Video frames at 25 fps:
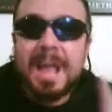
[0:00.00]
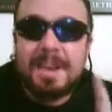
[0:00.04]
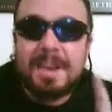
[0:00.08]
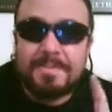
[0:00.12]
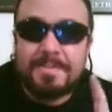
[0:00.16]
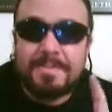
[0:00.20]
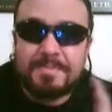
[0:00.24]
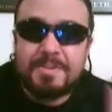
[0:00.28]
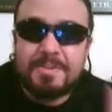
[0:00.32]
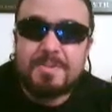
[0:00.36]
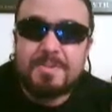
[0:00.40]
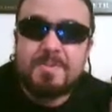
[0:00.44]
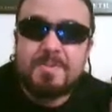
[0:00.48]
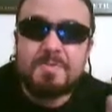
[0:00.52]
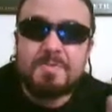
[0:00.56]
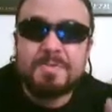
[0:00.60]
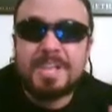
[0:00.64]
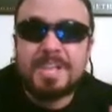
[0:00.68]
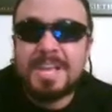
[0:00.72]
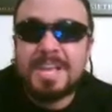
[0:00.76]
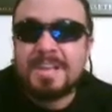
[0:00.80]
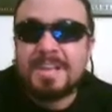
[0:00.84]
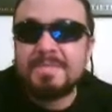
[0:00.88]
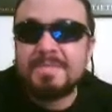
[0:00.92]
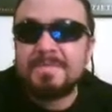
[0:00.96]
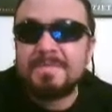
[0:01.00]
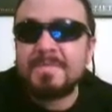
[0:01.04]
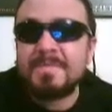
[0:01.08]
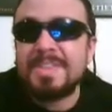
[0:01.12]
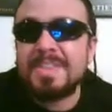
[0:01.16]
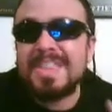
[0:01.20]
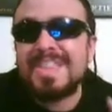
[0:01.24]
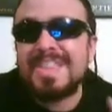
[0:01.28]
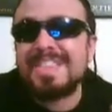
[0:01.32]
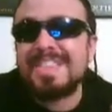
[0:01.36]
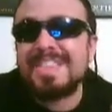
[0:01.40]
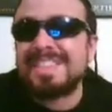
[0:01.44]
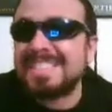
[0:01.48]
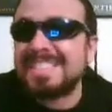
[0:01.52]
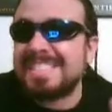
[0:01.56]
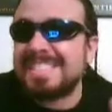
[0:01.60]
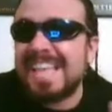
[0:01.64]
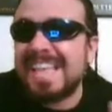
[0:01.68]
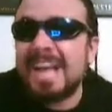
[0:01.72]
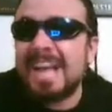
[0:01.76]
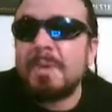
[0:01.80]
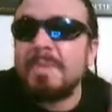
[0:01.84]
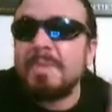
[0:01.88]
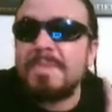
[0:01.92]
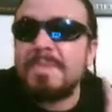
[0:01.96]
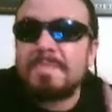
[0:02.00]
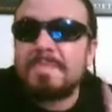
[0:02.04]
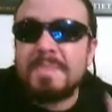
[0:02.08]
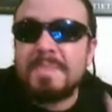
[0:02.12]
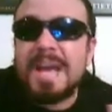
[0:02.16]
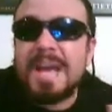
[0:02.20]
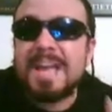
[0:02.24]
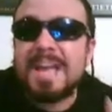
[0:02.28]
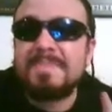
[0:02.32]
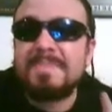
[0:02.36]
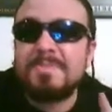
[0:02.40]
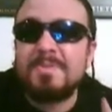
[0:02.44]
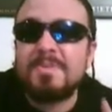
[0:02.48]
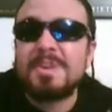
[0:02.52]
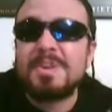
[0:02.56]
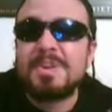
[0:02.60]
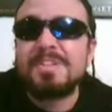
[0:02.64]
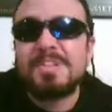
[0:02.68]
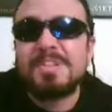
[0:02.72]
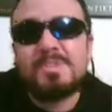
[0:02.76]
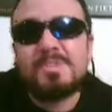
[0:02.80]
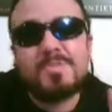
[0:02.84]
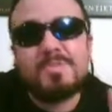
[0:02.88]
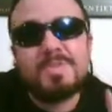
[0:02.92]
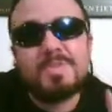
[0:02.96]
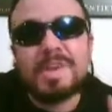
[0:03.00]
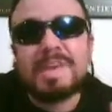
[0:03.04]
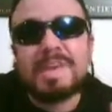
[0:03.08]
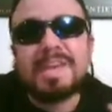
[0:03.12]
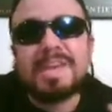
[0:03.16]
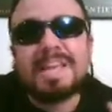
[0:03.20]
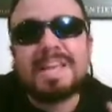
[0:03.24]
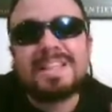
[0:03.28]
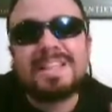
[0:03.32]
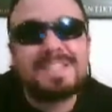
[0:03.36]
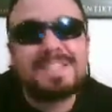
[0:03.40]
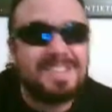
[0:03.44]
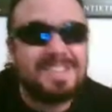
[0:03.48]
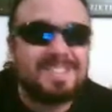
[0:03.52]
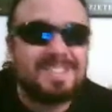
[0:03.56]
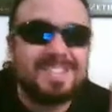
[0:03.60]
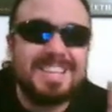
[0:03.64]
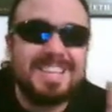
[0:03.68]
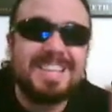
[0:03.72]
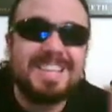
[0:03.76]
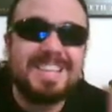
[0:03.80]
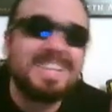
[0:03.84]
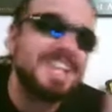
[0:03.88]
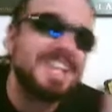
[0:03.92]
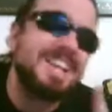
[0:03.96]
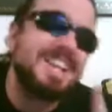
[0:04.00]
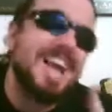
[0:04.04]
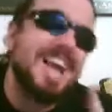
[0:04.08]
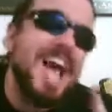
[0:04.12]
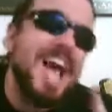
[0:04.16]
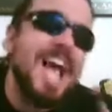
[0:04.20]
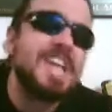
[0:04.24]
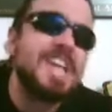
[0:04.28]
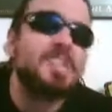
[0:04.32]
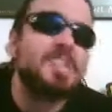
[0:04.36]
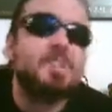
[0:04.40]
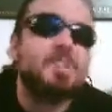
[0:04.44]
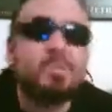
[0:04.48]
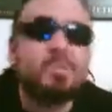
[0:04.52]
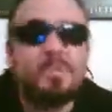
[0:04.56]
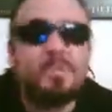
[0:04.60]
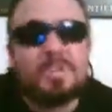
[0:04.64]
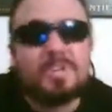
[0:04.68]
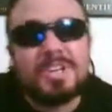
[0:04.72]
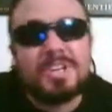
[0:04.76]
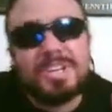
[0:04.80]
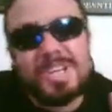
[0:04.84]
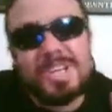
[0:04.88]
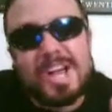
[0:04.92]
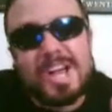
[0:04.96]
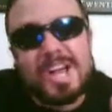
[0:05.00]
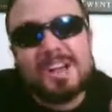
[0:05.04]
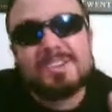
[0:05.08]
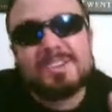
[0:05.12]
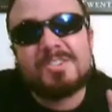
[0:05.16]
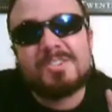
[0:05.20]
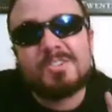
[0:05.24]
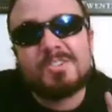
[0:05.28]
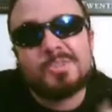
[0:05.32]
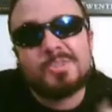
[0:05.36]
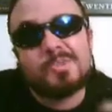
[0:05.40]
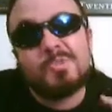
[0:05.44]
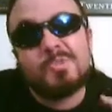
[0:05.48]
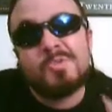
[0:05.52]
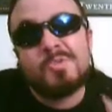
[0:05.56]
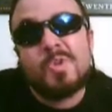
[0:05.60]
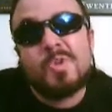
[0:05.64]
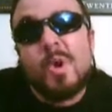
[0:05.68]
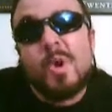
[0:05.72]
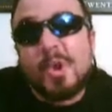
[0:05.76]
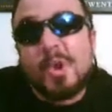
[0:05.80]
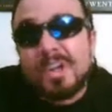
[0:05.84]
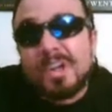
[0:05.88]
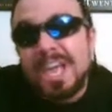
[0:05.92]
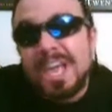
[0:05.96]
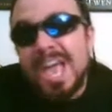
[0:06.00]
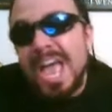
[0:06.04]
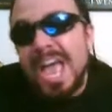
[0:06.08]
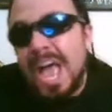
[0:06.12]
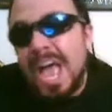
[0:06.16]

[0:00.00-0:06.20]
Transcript: And if you live within the sound of my voice and you can get to Lincoln High School in Yonkers, New York,